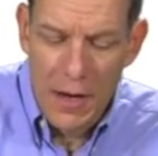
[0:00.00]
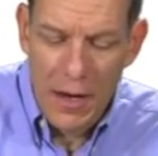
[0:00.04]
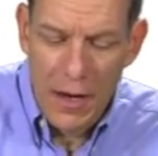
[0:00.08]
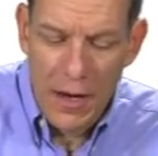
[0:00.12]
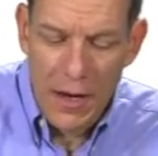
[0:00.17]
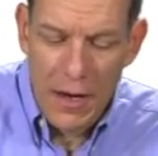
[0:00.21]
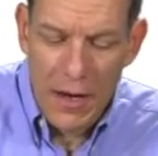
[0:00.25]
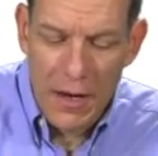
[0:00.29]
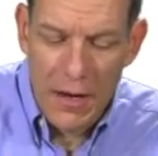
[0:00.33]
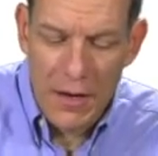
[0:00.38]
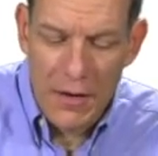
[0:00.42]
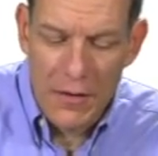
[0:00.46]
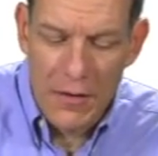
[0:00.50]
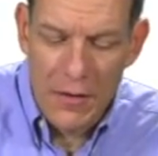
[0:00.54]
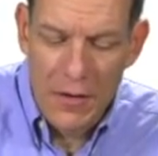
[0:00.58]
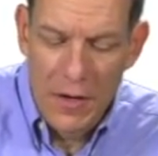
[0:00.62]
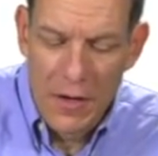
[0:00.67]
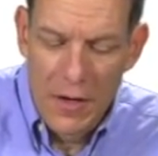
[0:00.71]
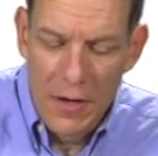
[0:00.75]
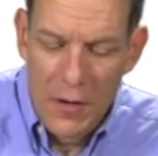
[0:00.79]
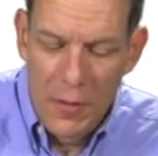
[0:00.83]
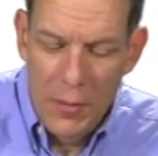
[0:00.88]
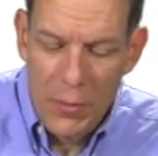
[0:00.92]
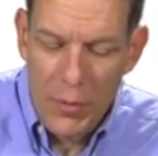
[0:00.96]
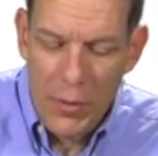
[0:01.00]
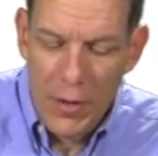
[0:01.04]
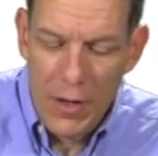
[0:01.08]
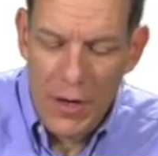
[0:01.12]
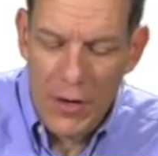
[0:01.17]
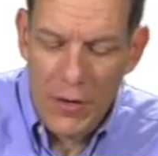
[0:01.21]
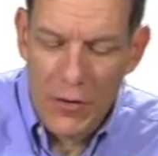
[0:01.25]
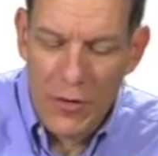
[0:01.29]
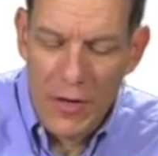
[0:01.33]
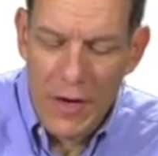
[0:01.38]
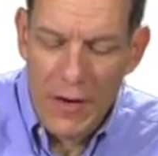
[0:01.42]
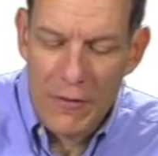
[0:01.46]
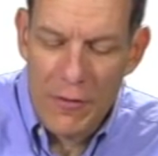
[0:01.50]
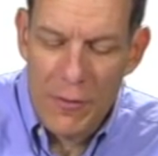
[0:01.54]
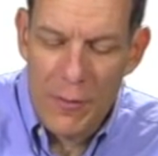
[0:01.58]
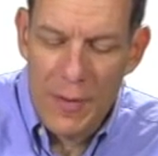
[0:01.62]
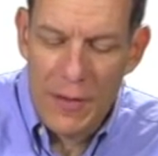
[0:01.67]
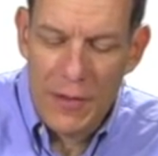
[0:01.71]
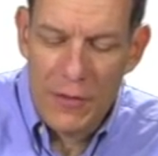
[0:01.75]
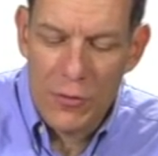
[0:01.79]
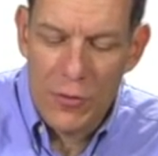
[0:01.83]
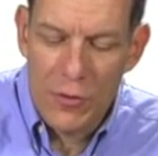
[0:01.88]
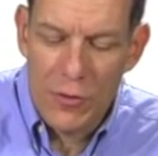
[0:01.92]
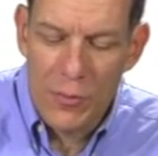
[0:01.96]
and players have to
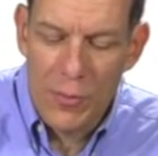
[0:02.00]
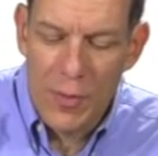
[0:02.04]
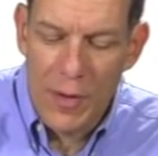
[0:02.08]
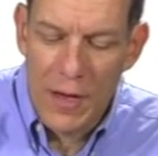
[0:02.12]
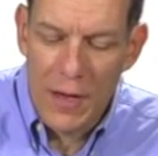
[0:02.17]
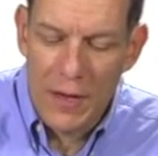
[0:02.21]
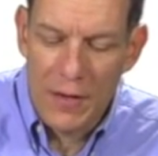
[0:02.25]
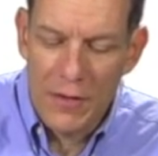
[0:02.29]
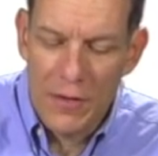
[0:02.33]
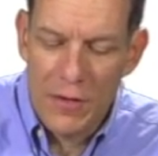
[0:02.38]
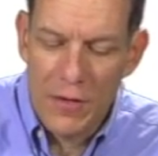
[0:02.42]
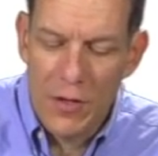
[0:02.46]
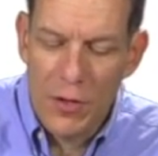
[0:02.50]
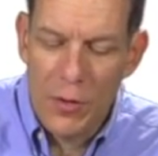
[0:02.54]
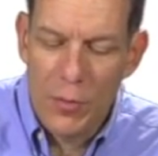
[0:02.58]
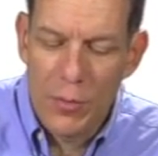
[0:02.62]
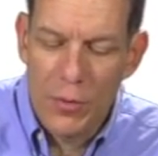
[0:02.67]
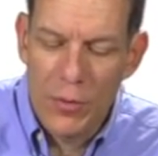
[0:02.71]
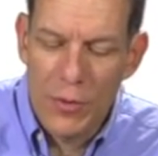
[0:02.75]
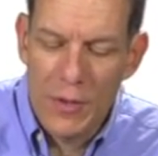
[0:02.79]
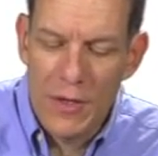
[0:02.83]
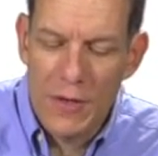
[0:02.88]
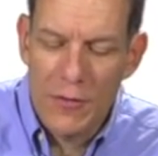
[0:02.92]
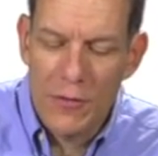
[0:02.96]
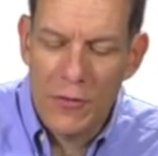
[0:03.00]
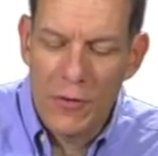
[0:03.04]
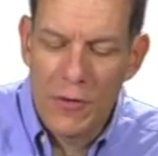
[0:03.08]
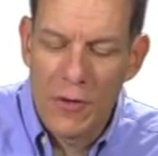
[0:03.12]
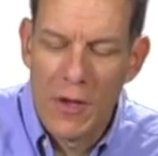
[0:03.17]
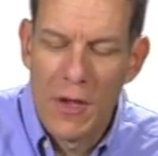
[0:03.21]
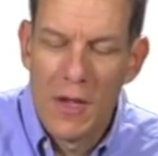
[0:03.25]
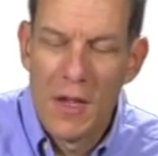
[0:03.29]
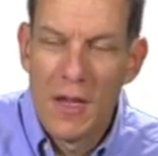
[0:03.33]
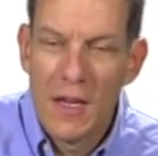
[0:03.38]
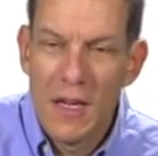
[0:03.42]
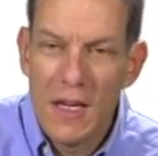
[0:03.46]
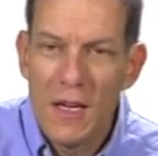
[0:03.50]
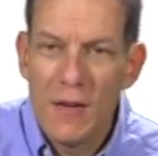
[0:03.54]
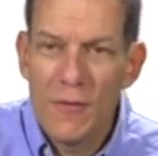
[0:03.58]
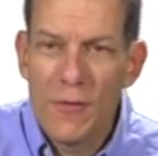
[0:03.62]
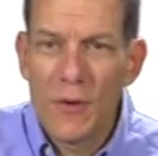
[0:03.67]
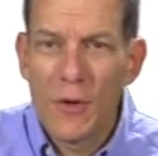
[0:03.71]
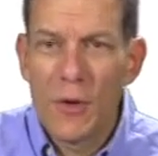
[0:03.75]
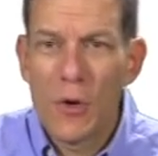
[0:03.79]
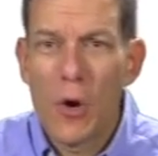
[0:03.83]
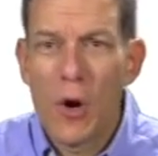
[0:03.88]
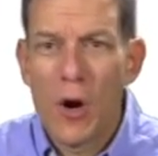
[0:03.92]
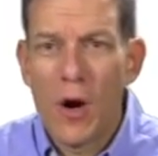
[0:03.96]
best respond to their beliefs
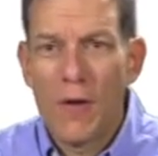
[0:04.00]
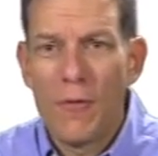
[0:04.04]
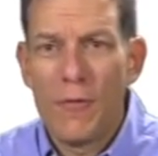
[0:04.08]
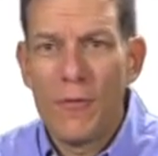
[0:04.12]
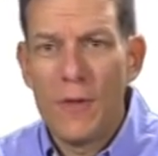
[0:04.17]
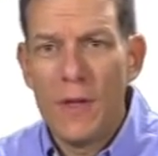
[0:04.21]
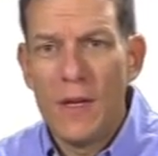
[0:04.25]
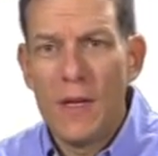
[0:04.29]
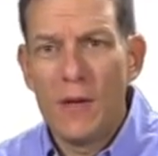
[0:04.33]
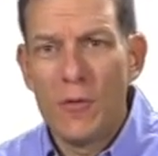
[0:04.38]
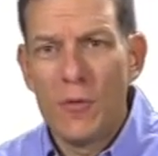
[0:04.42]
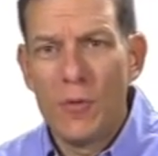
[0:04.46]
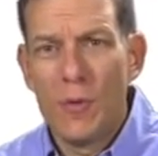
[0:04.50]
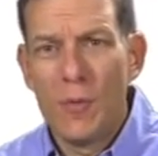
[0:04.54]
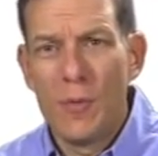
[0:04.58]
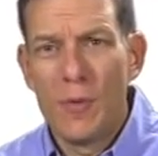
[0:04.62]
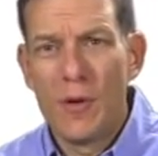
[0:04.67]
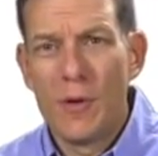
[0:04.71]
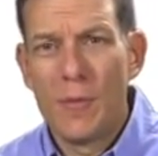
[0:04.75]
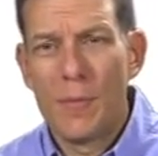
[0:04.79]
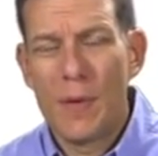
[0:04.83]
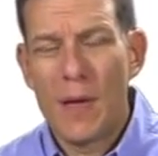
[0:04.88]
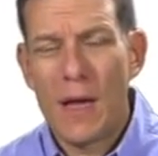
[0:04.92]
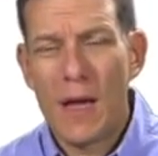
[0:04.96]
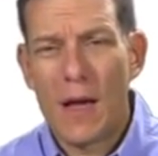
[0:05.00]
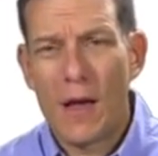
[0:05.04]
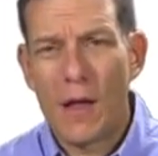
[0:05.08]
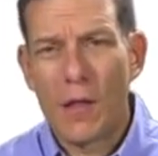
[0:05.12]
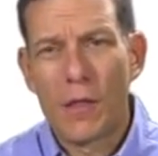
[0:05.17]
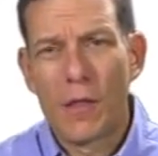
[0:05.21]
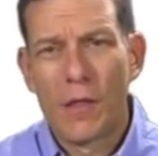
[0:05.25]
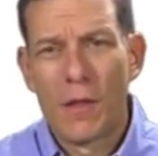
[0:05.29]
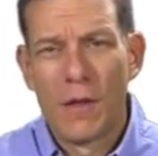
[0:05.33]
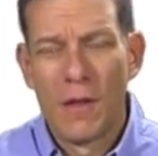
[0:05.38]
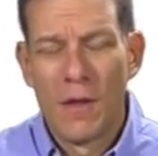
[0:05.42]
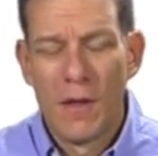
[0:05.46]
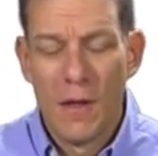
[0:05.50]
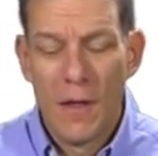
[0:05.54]
even off the equilibrium path.